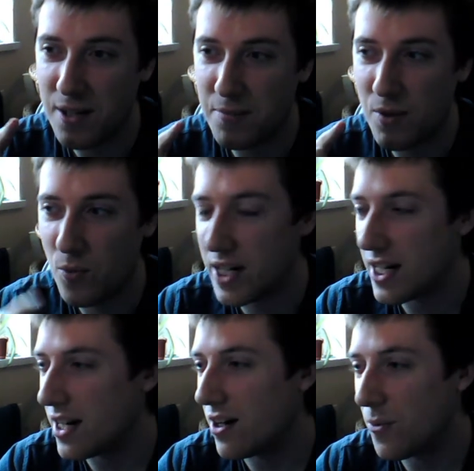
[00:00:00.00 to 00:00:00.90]

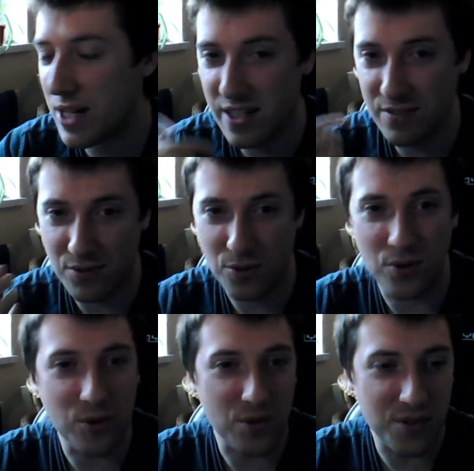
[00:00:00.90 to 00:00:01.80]
We are waiting
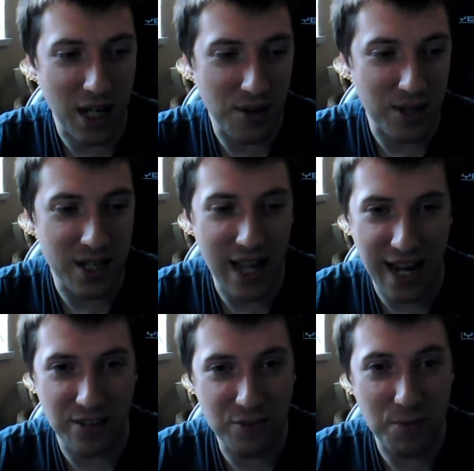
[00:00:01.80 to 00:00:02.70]
for our
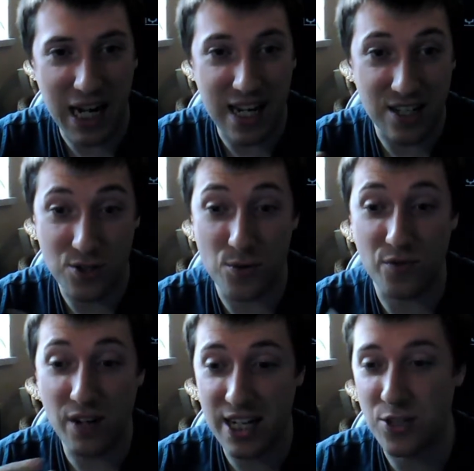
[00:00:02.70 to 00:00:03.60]
8th player to
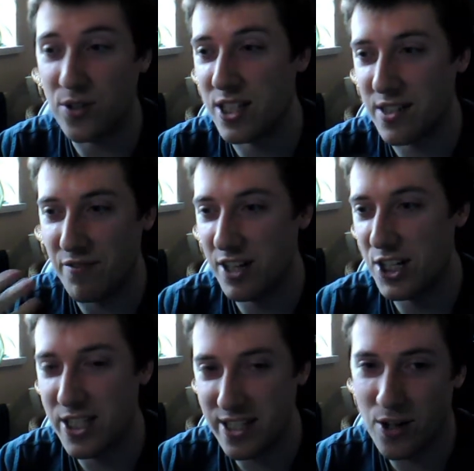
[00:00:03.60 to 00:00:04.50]
finally join us and finish
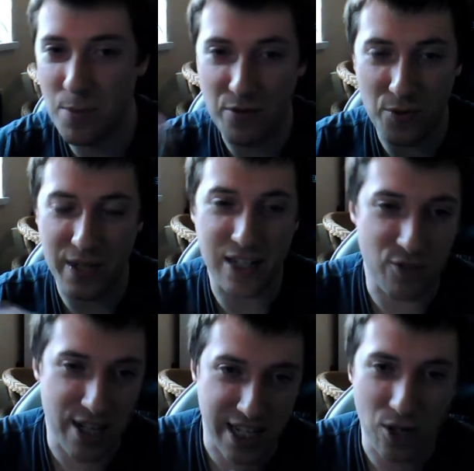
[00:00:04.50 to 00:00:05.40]
his scenario before we can
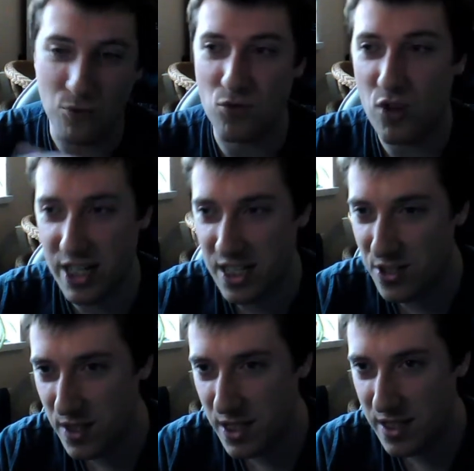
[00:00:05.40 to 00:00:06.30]
really go right into
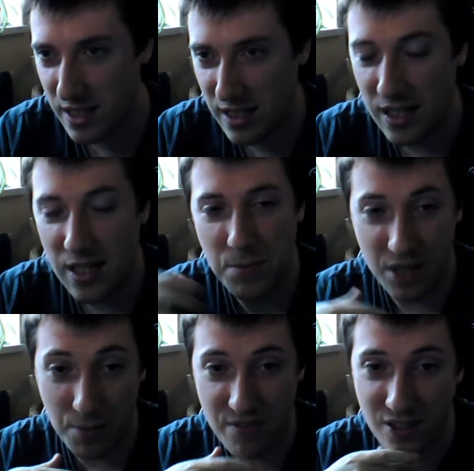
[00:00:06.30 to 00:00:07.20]
it. But
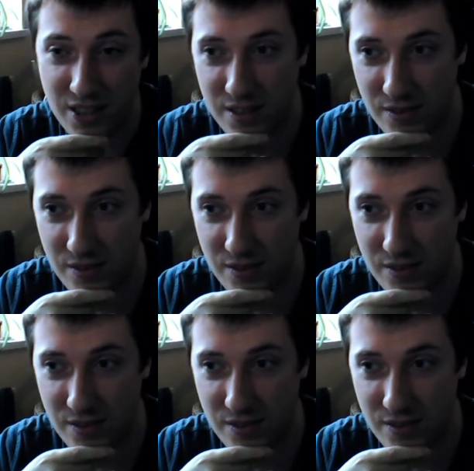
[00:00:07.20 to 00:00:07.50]
that'll be fun.